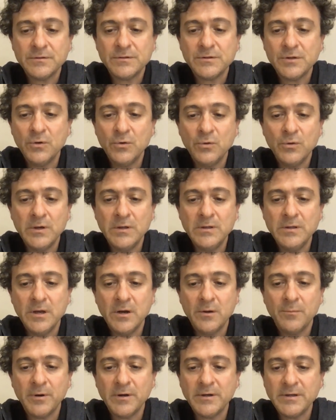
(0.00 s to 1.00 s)
So in
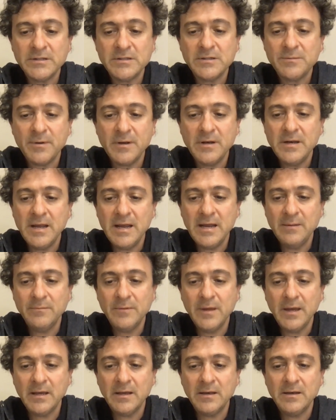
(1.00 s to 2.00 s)
their participant name,
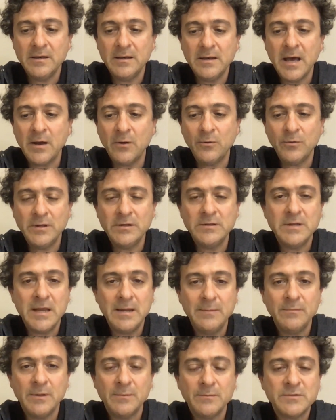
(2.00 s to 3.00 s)
they can not only
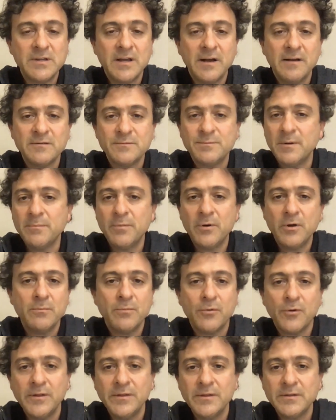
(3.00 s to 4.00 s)
name themselves, but put in
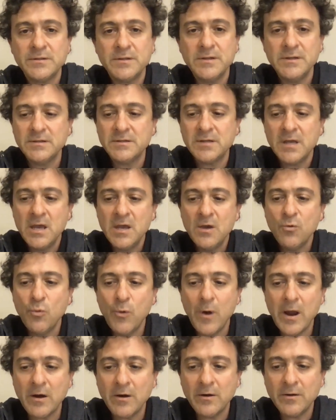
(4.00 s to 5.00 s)
parentheses
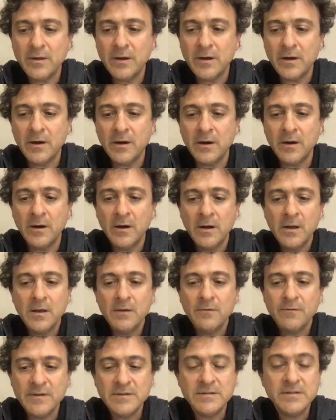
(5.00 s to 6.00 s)
where they're
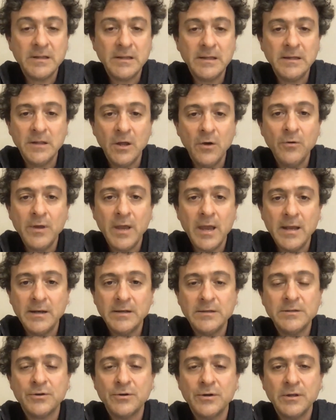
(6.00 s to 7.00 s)
physically
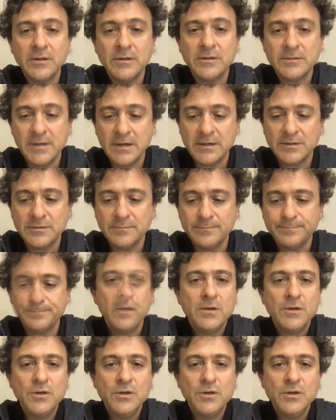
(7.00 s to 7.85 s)
located during the session.